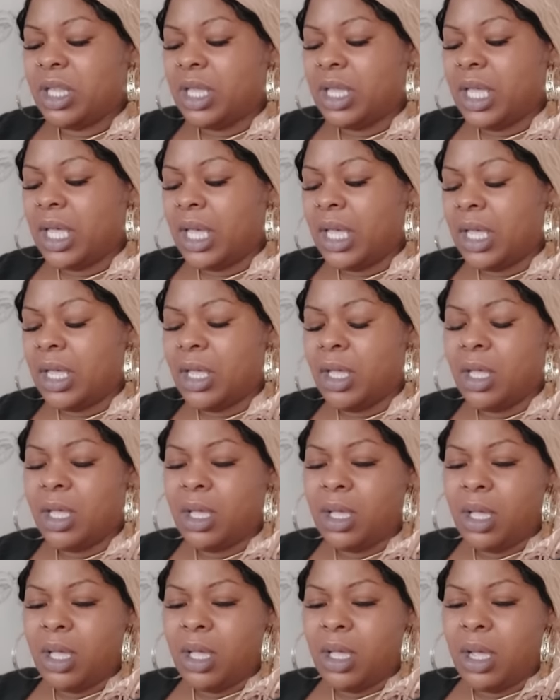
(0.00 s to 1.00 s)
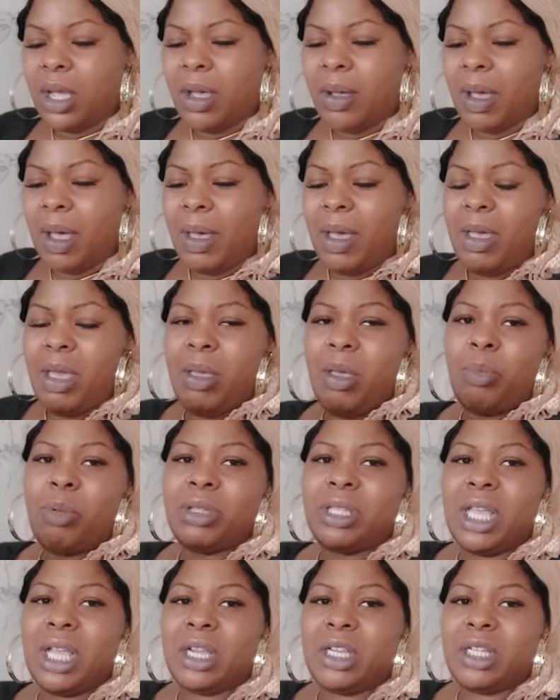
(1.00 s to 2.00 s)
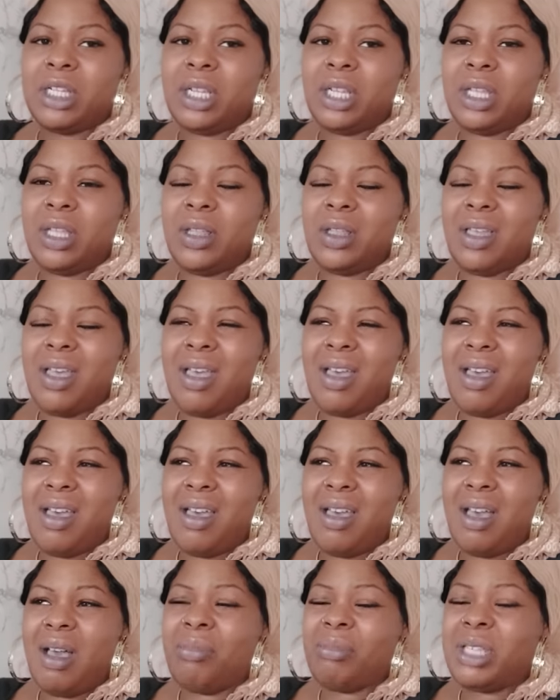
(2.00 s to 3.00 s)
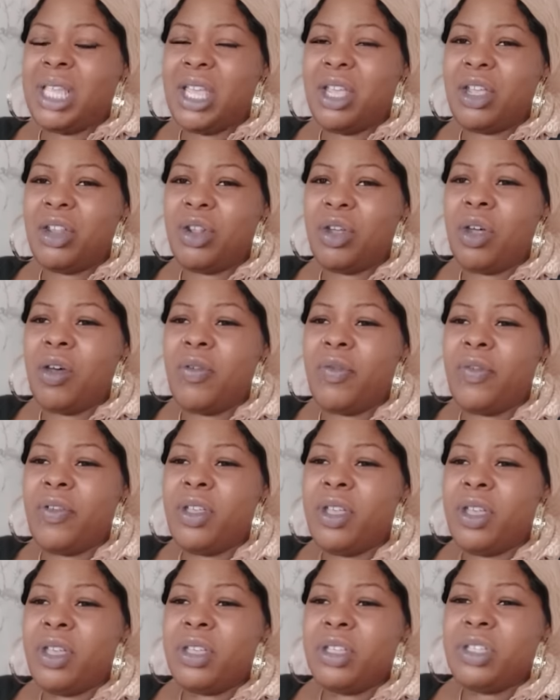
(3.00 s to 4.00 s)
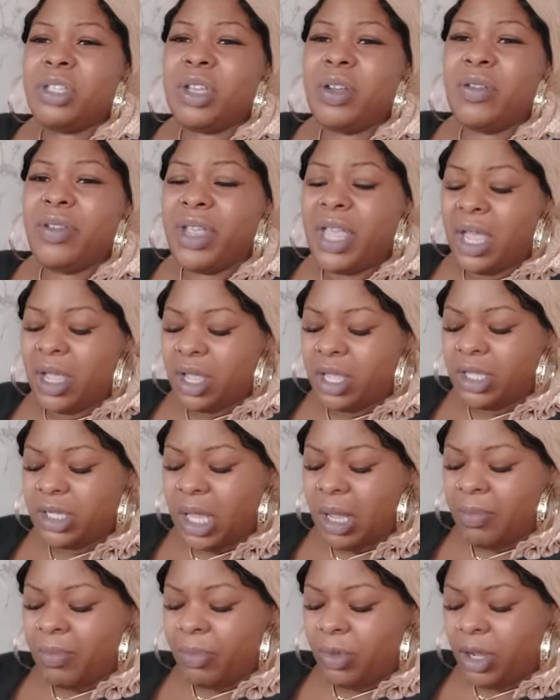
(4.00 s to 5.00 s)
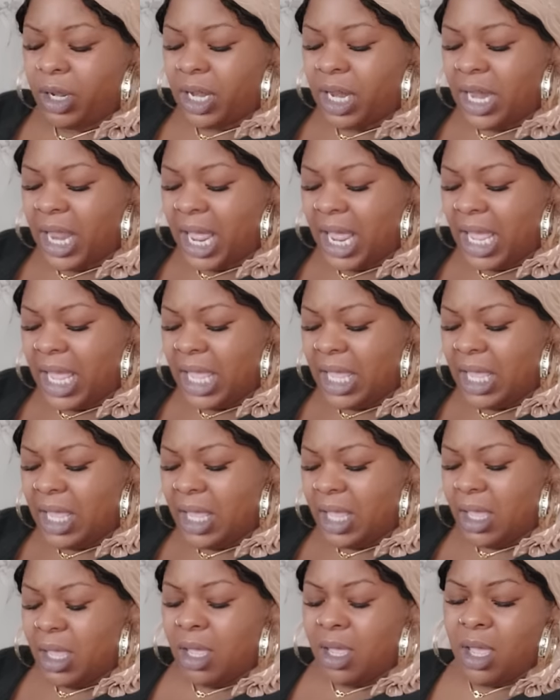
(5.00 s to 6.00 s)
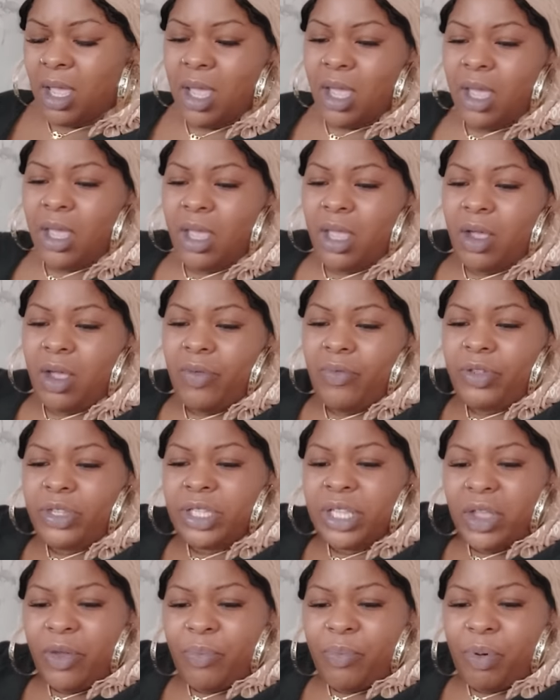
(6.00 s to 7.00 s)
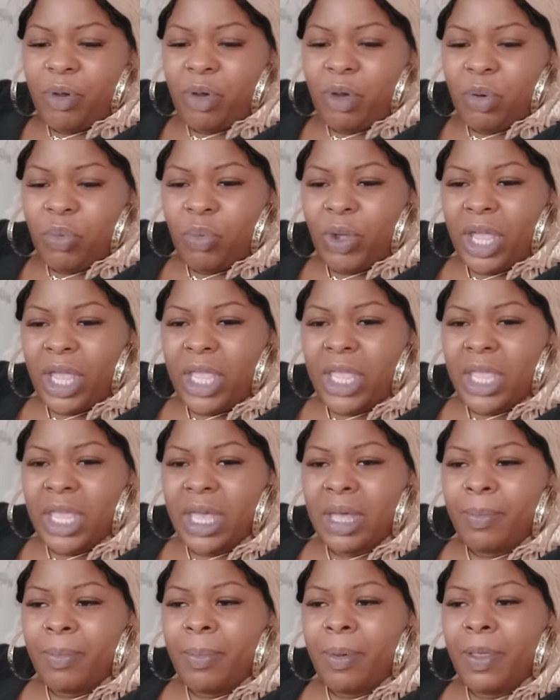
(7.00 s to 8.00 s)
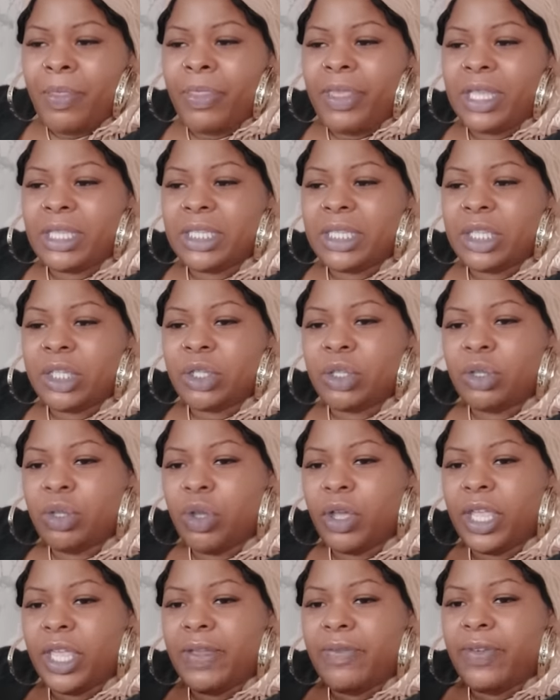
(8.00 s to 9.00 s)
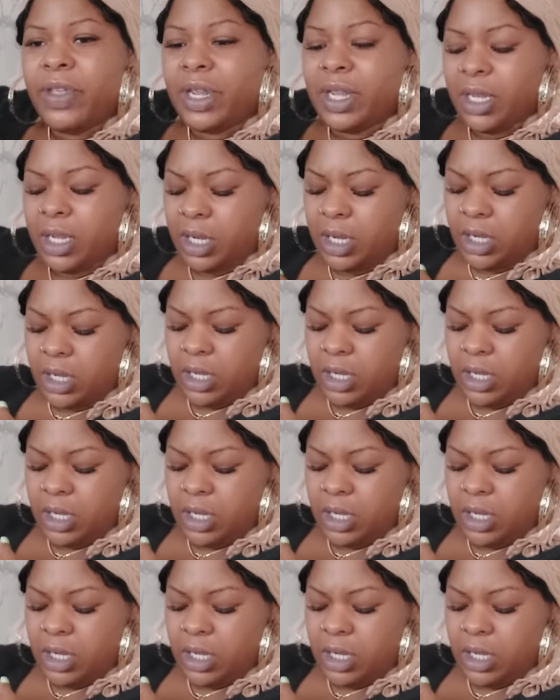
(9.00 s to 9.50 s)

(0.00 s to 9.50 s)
yeah, was actually, I'm taking it off. Sorry, yeah, because I'm not going to lie. Obviously, I put on weight, yeah, but this is not giving,